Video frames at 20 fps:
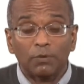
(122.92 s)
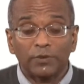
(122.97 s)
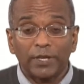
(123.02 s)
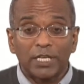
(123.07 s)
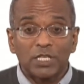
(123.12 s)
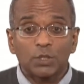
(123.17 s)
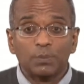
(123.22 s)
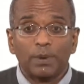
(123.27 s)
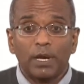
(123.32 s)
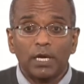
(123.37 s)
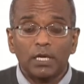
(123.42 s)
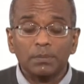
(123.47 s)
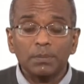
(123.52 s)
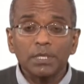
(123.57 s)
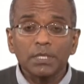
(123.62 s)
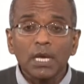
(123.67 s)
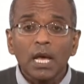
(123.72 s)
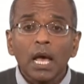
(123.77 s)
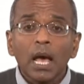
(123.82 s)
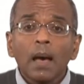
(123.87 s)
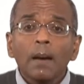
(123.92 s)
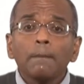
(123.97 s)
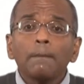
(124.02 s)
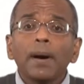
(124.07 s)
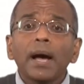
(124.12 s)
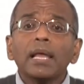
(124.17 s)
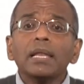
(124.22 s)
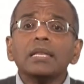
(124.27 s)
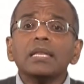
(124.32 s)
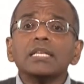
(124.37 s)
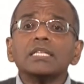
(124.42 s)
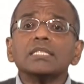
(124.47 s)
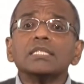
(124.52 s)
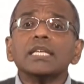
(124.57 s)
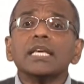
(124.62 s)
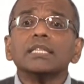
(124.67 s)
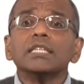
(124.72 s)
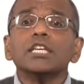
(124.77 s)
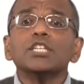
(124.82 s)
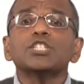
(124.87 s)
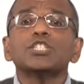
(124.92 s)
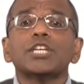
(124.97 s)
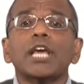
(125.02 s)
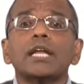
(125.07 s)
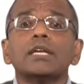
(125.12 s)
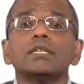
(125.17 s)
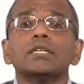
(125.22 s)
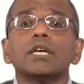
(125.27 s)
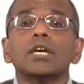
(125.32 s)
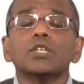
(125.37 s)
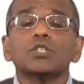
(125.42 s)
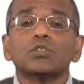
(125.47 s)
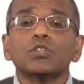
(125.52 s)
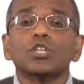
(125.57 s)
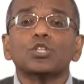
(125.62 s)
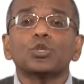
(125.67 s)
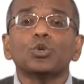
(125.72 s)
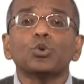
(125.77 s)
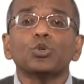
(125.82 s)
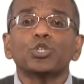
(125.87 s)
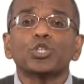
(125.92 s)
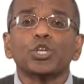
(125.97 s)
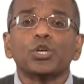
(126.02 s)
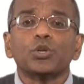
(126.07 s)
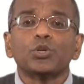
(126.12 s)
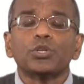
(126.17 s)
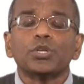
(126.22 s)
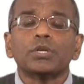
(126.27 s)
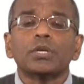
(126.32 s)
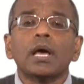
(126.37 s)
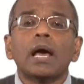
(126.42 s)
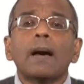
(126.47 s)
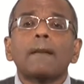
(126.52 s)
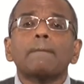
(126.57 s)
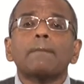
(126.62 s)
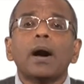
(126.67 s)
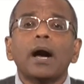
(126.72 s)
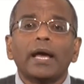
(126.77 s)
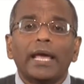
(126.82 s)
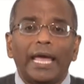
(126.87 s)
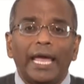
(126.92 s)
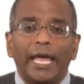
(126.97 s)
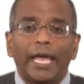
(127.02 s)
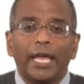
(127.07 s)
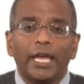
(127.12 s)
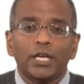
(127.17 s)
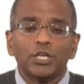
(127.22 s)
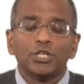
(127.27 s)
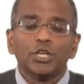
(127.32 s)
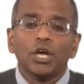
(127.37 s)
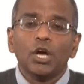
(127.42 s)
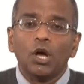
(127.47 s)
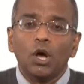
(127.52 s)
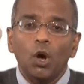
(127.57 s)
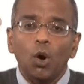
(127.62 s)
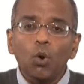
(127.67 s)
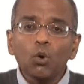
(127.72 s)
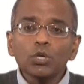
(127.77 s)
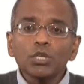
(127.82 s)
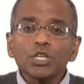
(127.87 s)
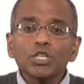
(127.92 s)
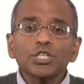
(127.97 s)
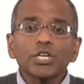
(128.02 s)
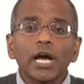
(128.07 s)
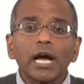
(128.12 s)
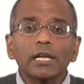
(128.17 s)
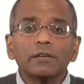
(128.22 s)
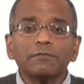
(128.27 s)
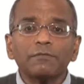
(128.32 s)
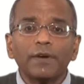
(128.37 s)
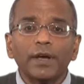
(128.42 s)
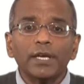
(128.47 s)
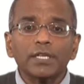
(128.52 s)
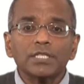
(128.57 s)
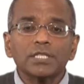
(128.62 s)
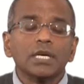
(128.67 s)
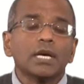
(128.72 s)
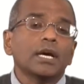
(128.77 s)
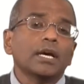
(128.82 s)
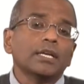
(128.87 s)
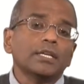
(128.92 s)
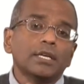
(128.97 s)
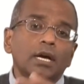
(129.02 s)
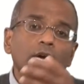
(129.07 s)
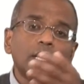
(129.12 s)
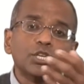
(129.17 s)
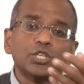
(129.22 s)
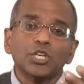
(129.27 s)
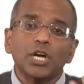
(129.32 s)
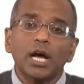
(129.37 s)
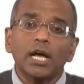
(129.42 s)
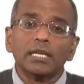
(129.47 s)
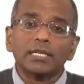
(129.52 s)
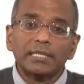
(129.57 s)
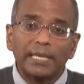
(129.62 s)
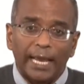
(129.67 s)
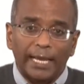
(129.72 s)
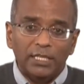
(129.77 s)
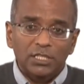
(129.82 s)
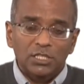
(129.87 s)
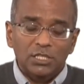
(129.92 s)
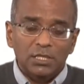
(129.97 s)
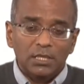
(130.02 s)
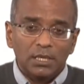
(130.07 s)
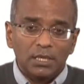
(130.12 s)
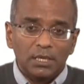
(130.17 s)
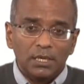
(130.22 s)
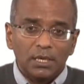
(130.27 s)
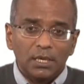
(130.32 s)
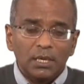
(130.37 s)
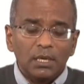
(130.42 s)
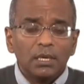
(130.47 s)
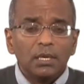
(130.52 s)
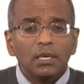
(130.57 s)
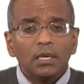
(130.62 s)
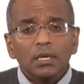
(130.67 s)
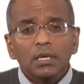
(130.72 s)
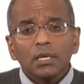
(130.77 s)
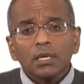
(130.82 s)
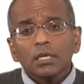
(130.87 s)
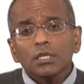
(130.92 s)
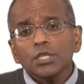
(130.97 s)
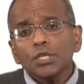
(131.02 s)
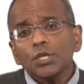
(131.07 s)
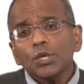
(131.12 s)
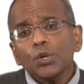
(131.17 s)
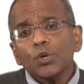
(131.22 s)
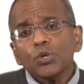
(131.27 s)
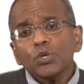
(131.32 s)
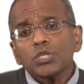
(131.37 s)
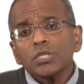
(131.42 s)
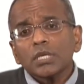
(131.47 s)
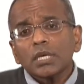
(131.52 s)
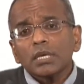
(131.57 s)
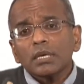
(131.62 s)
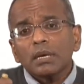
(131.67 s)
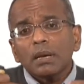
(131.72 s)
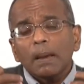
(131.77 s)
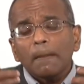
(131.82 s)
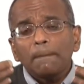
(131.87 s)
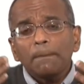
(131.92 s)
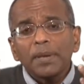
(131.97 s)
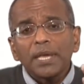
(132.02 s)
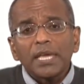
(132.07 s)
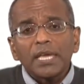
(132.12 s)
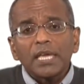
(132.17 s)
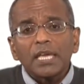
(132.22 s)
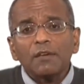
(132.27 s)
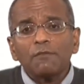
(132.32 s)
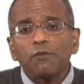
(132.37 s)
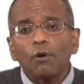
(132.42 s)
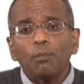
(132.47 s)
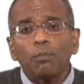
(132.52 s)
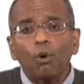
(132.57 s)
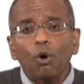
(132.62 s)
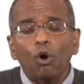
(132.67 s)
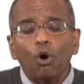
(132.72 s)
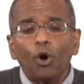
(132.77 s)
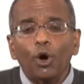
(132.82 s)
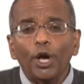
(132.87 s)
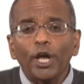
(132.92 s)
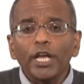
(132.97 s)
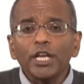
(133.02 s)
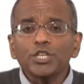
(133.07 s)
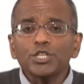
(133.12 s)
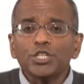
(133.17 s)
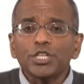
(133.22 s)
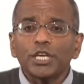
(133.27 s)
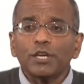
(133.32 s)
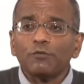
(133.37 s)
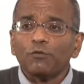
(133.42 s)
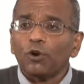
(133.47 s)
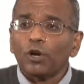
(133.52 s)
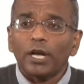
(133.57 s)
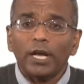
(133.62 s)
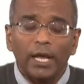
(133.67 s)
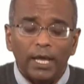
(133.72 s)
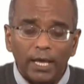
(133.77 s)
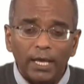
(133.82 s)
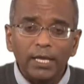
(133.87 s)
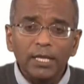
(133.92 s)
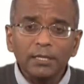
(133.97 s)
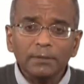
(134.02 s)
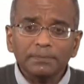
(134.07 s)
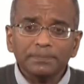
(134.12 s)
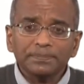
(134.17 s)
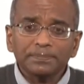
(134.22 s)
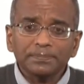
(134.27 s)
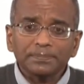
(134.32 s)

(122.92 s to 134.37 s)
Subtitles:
of the experiment by listing the genders of the two children by age. Older child first, younger child next. To use B for boy and G for girl,